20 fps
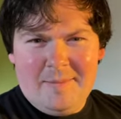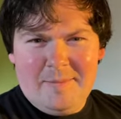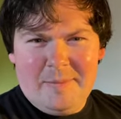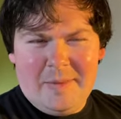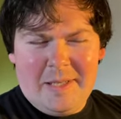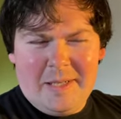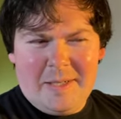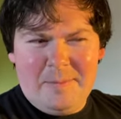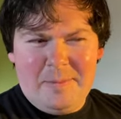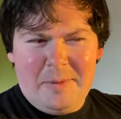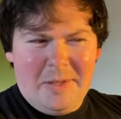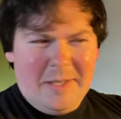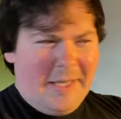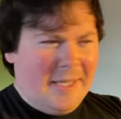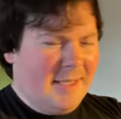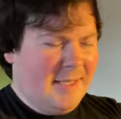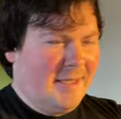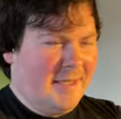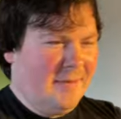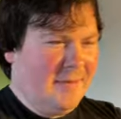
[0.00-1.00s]
Well, I could probably
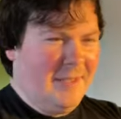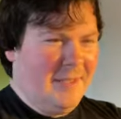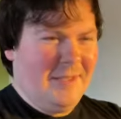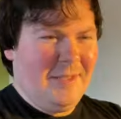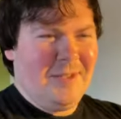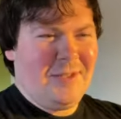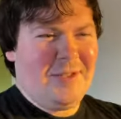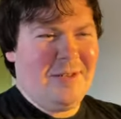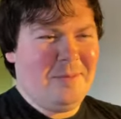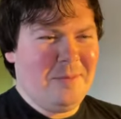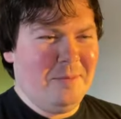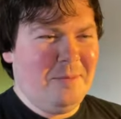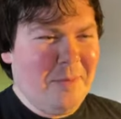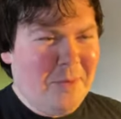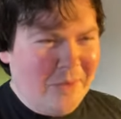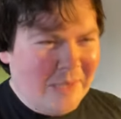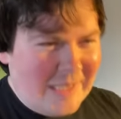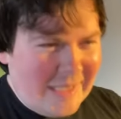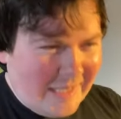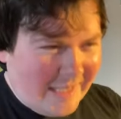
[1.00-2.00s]
add stuff to the description
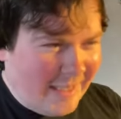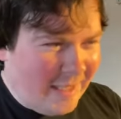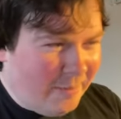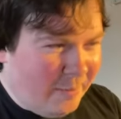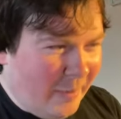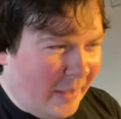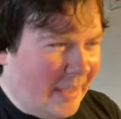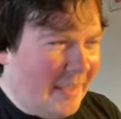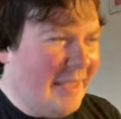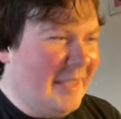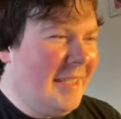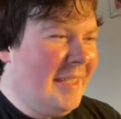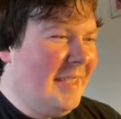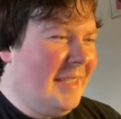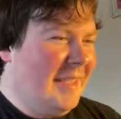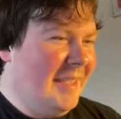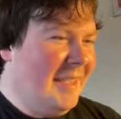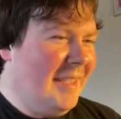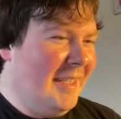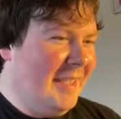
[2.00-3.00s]
box later. But,
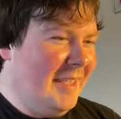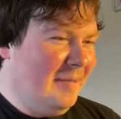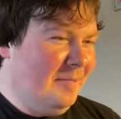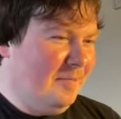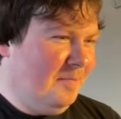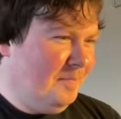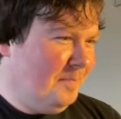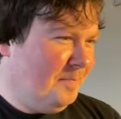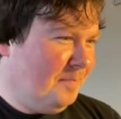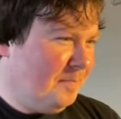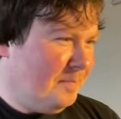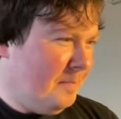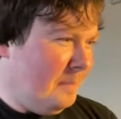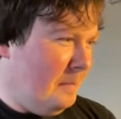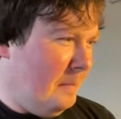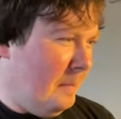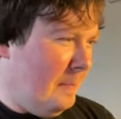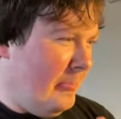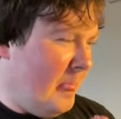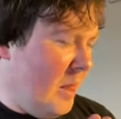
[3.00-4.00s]

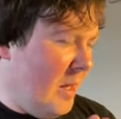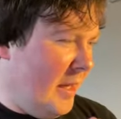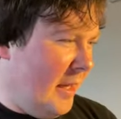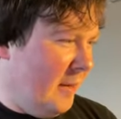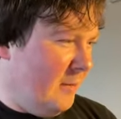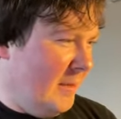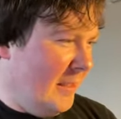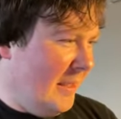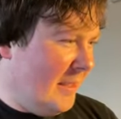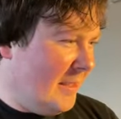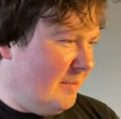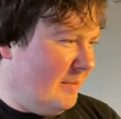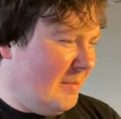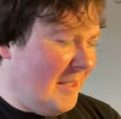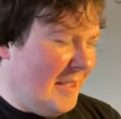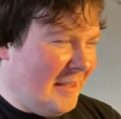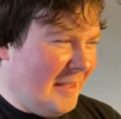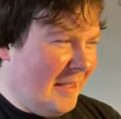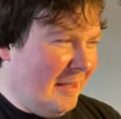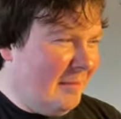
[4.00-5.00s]
yeah, what else? I'm
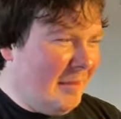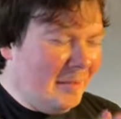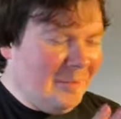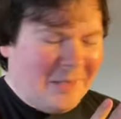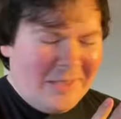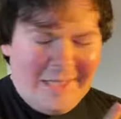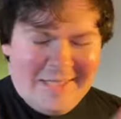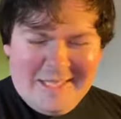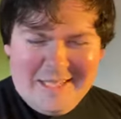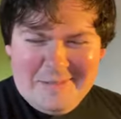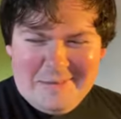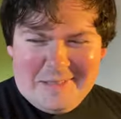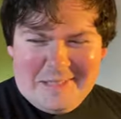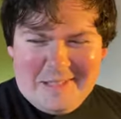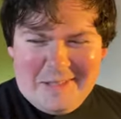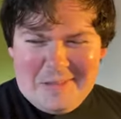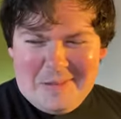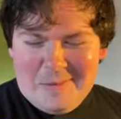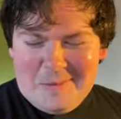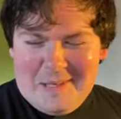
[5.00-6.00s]
trying to think. I'm trying to get everything out of the